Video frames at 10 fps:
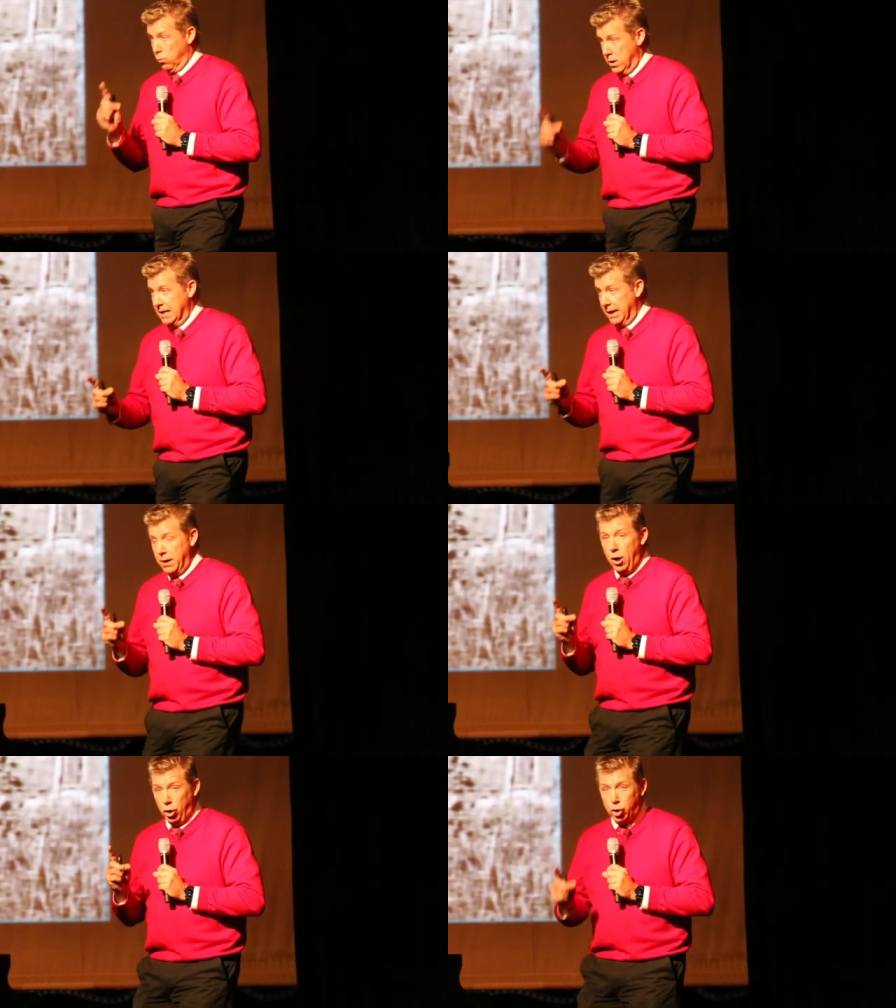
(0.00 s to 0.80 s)

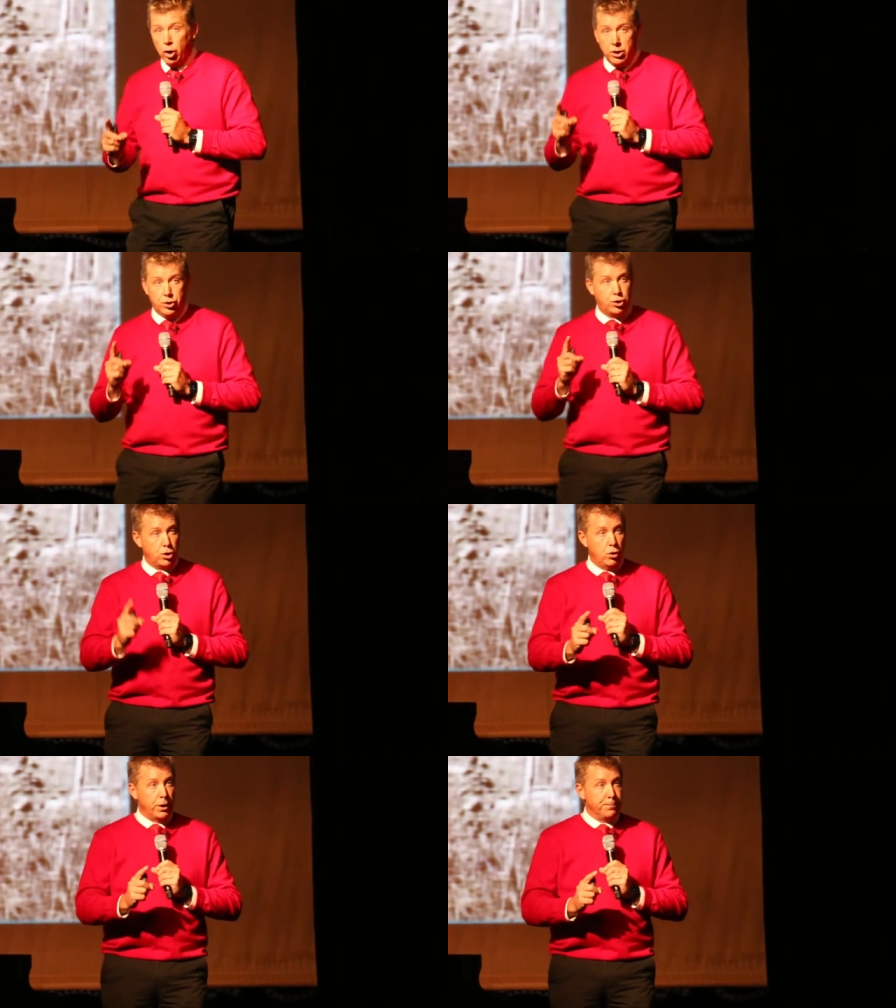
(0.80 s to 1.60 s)
really good
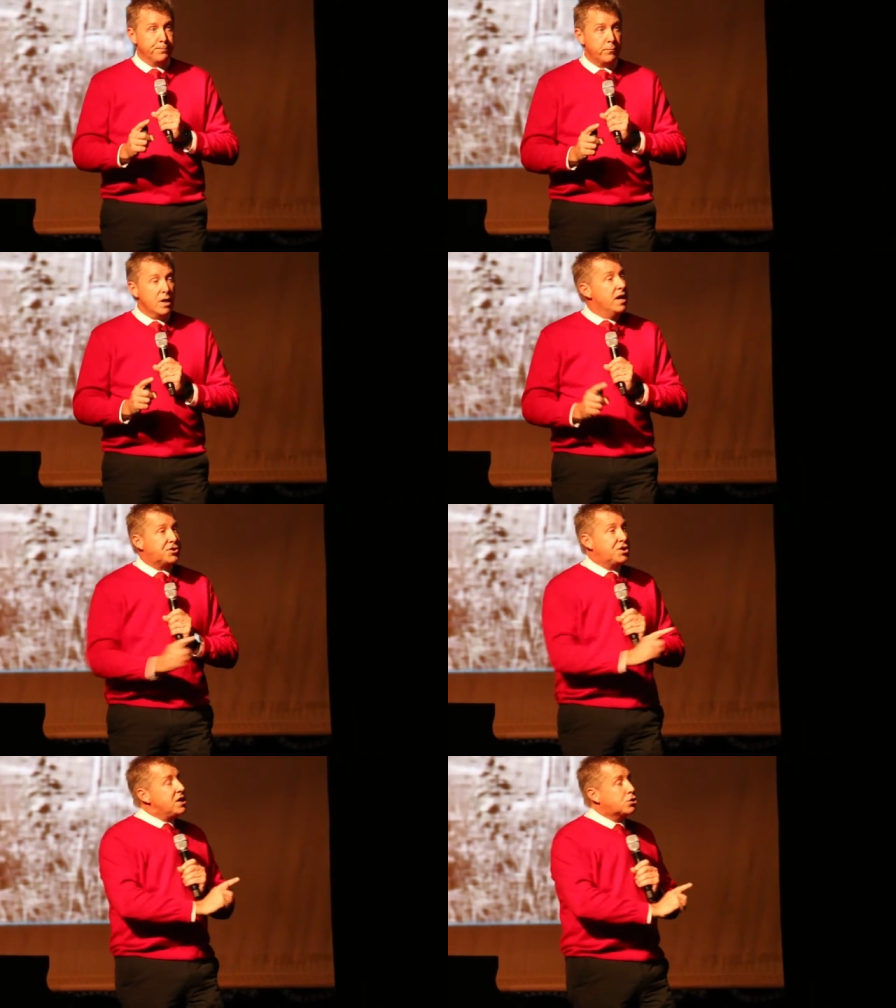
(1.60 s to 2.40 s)
student.
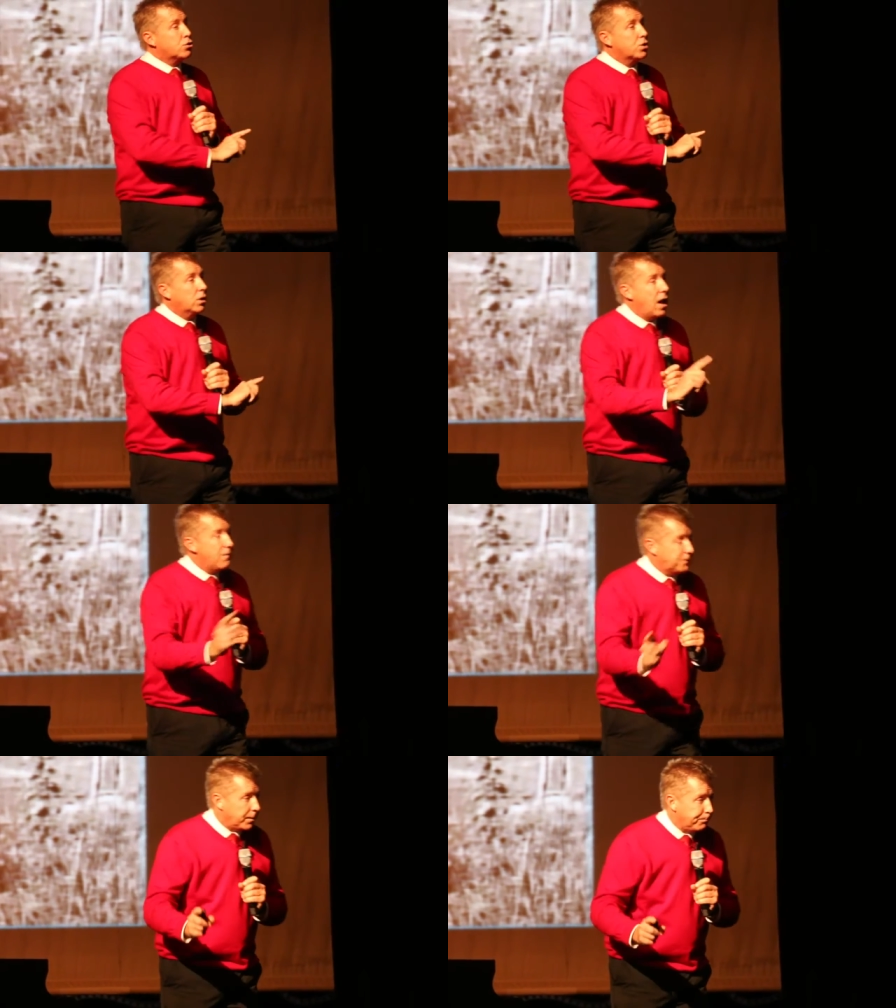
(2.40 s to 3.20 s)
His teachers
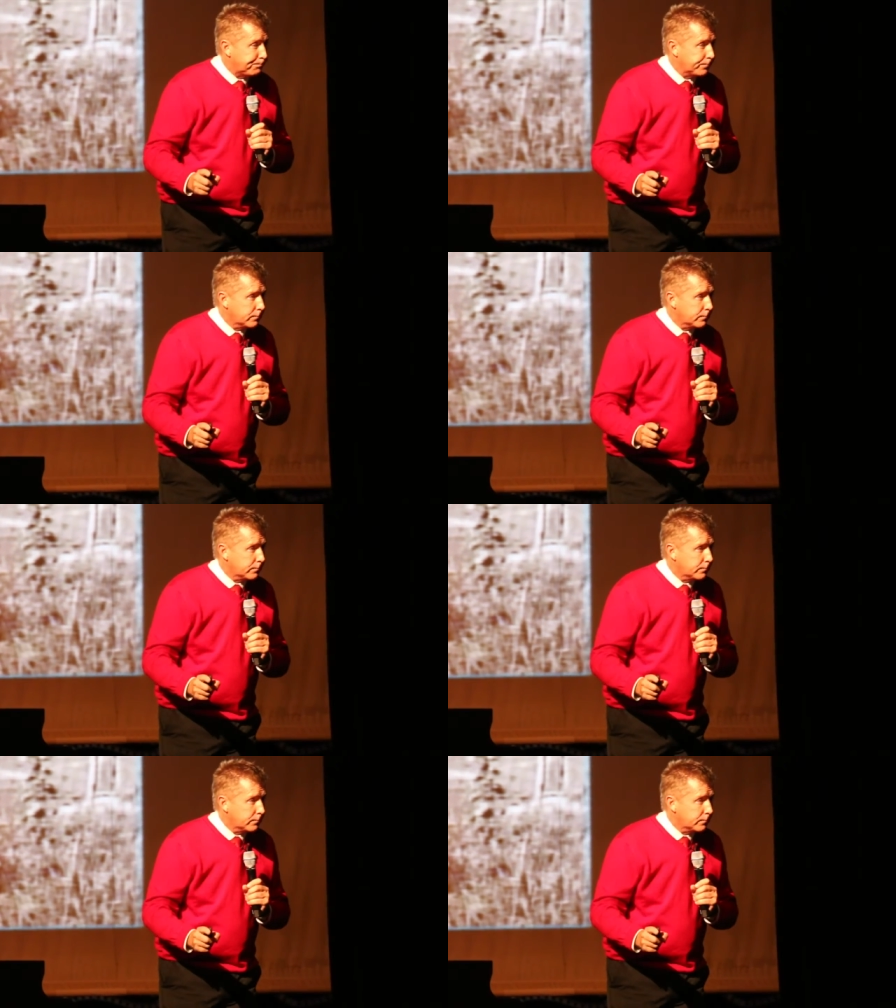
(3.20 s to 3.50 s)
loved him.